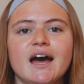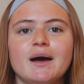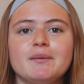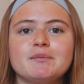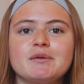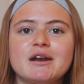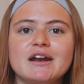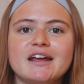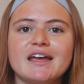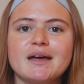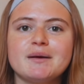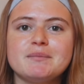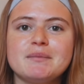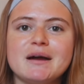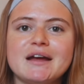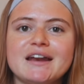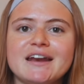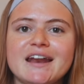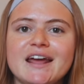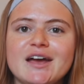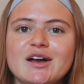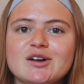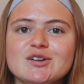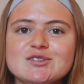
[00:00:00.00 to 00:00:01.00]
I'm gonna get my
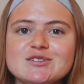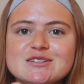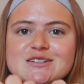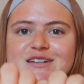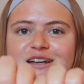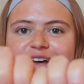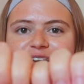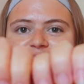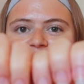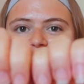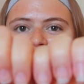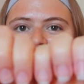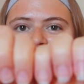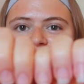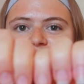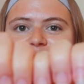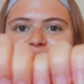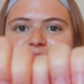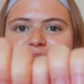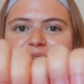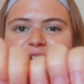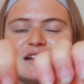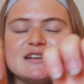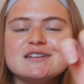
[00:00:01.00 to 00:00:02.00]
nails done,
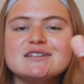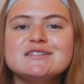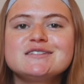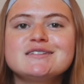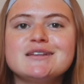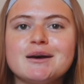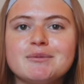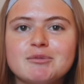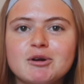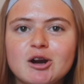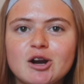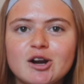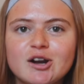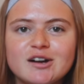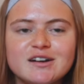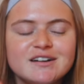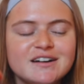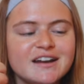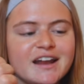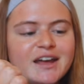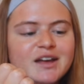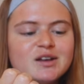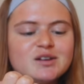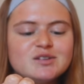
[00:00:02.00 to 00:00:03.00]
my summer
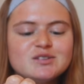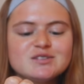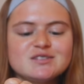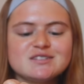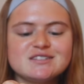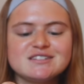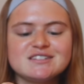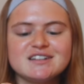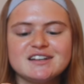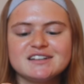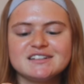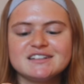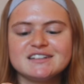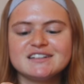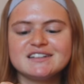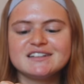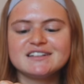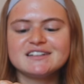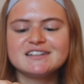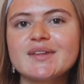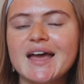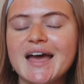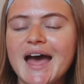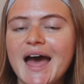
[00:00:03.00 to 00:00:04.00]
nails
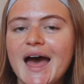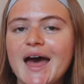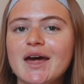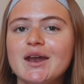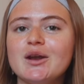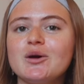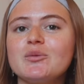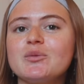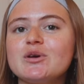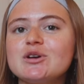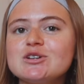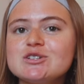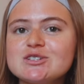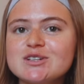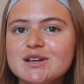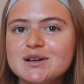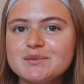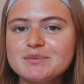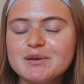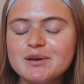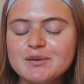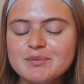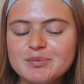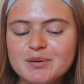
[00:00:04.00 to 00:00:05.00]
done, and we're just
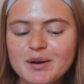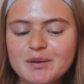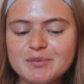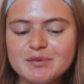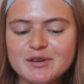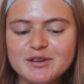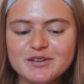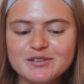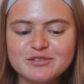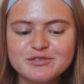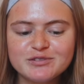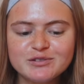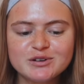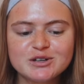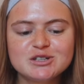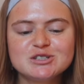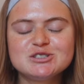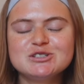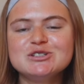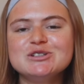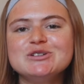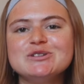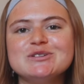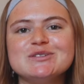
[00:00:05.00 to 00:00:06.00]
gonna be prepping for
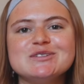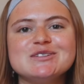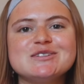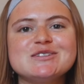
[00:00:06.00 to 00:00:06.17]
June.